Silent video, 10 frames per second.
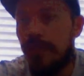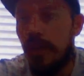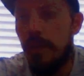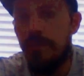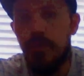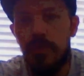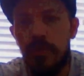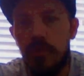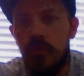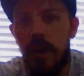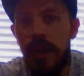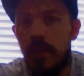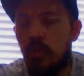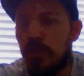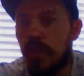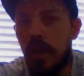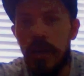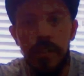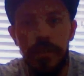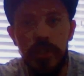the triangle,
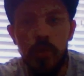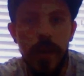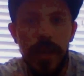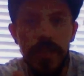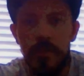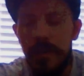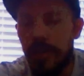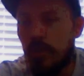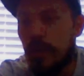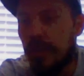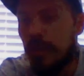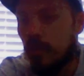circle, and square to measure with and